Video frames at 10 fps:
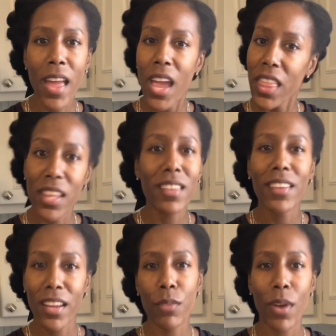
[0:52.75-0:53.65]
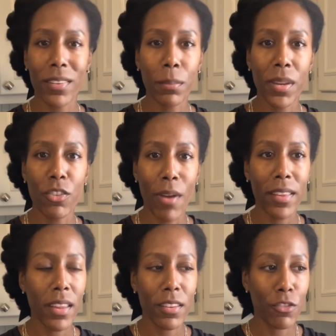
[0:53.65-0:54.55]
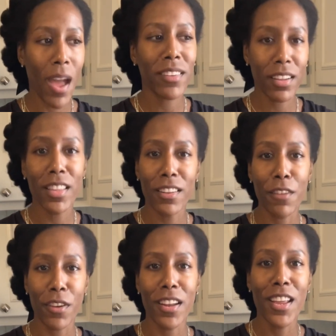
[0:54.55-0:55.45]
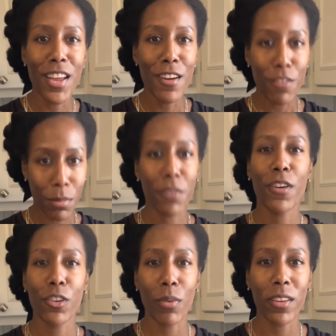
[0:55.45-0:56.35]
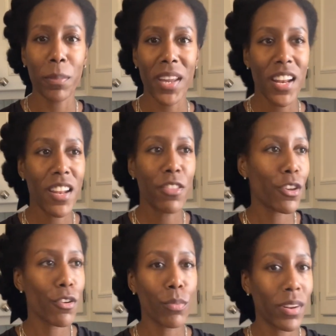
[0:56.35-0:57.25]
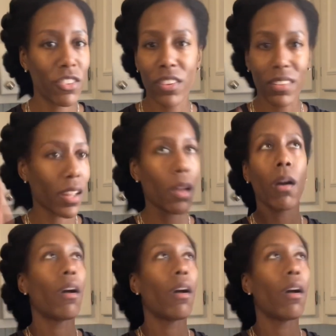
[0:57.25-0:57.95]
And then the second recipe is drastically different from the first recipe. And then the third one is just like,